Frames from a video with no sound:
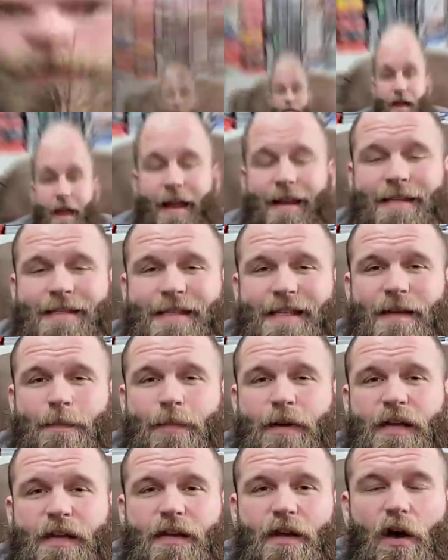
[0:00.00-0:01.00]
The
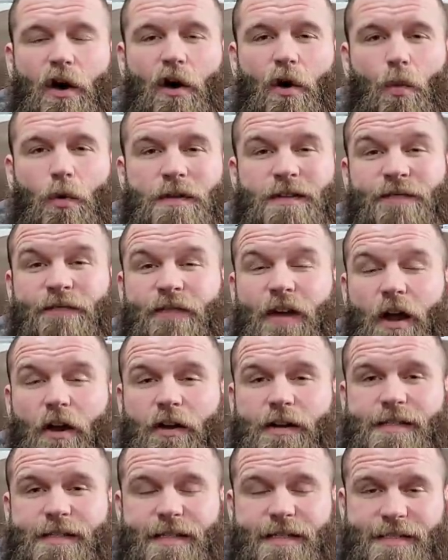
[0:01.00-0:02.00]
ACPO was
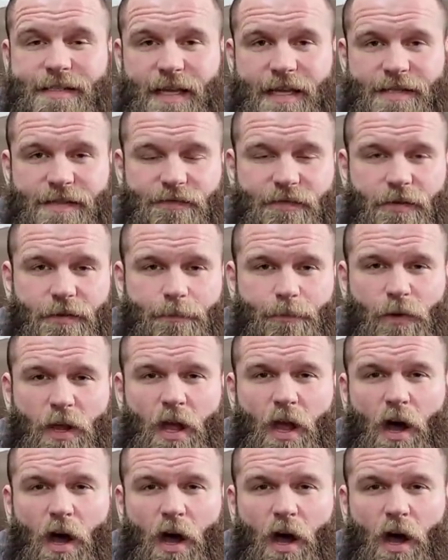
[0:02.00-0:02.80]
very successful,